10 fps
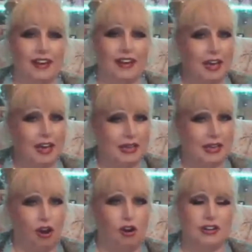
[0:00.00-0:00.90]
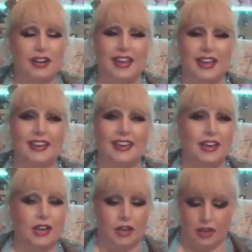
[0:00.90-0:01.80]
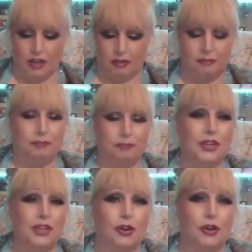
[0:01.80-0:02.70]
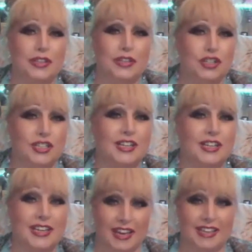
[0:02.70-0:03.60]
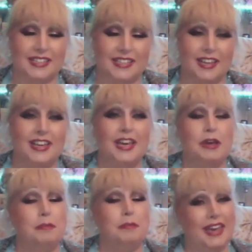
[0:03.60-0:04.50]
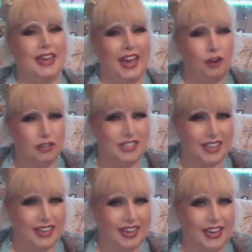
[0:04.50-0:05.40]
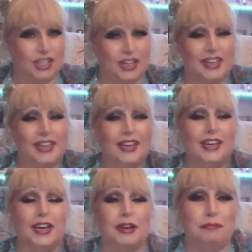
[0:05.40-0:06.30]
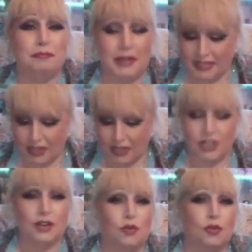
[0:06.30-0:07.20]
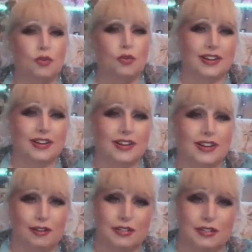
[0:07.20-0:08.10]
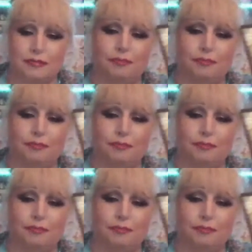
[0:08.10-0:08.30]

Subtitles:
Can be gardening. You know, there's just it's a bit chaotic actually, but it's actually organized chaos.